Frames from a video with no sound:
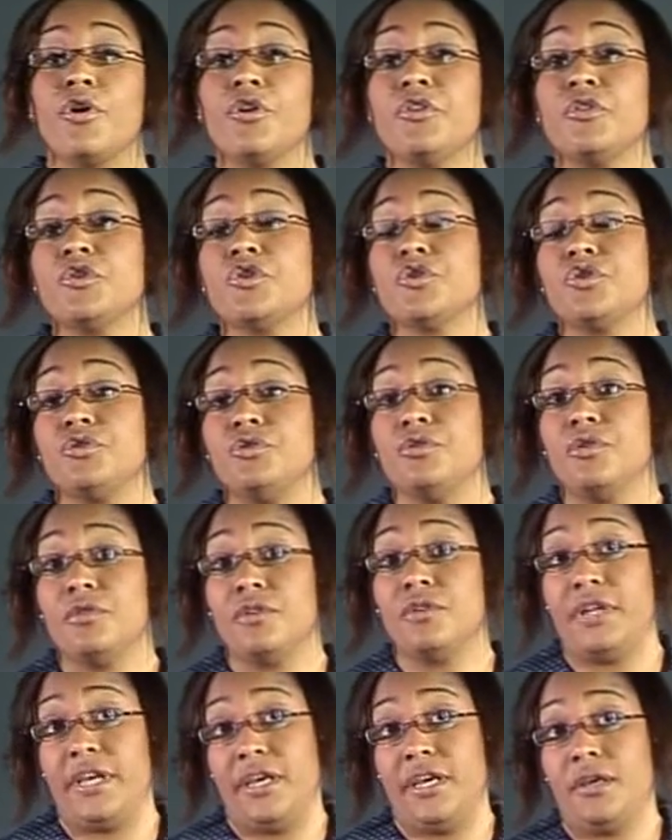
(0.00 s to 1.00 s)
Products should
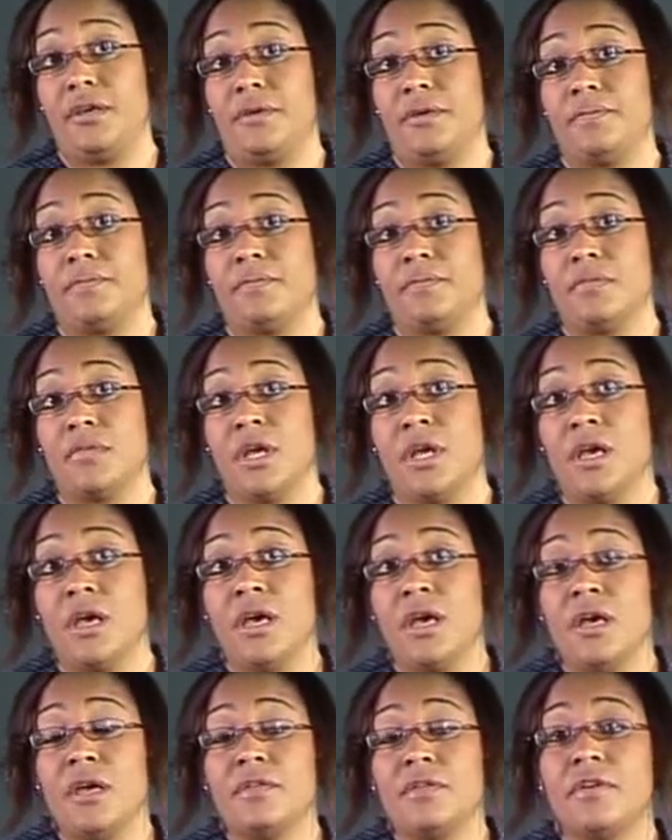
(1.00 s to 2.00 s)
not leak.
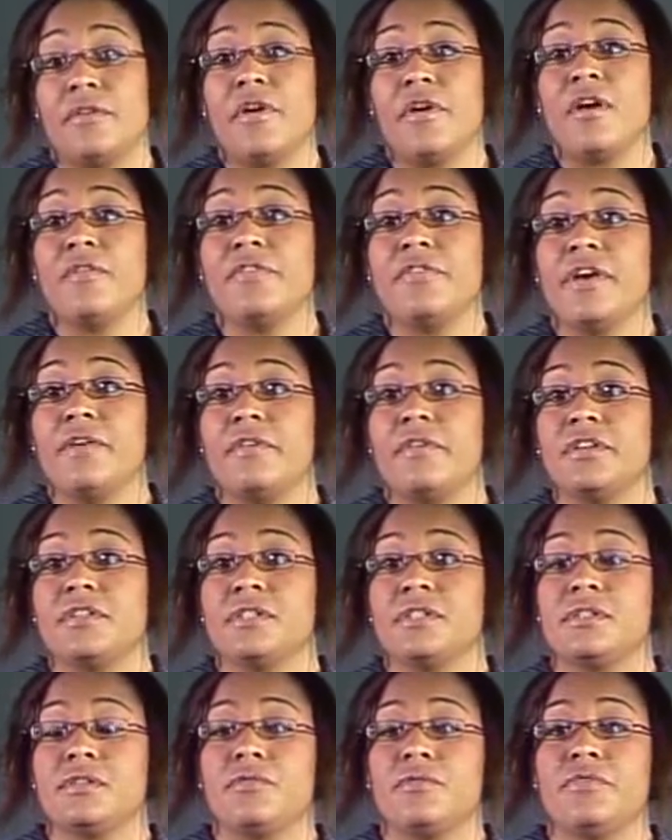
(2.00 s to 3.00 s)
There are
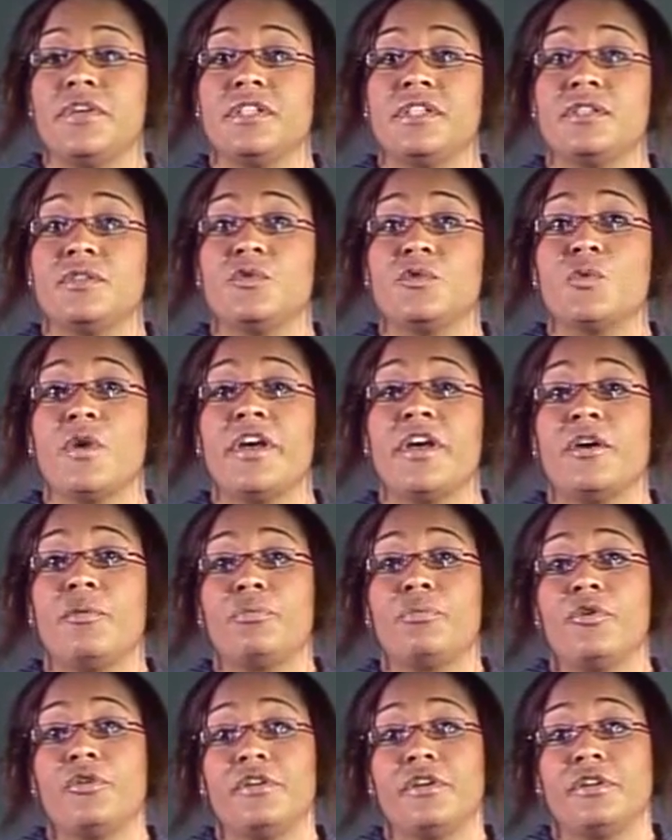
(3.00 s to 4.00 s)
various reasons why
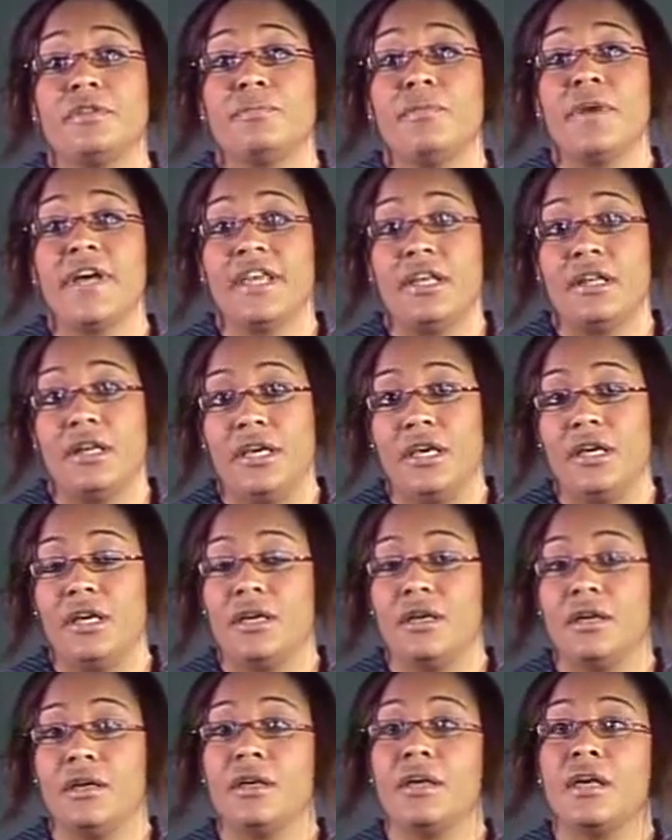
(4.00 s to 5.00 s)
a product might
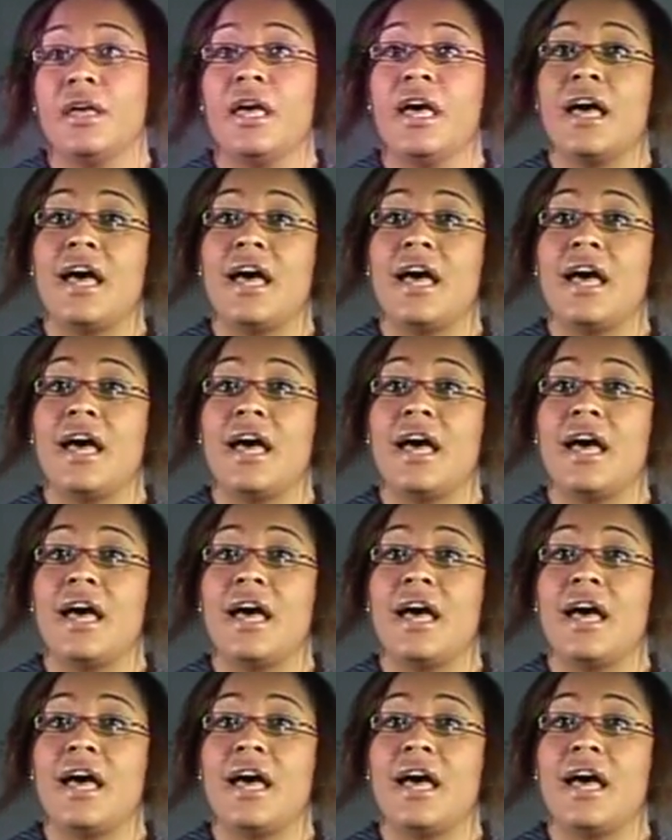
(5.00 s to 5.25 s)
leak,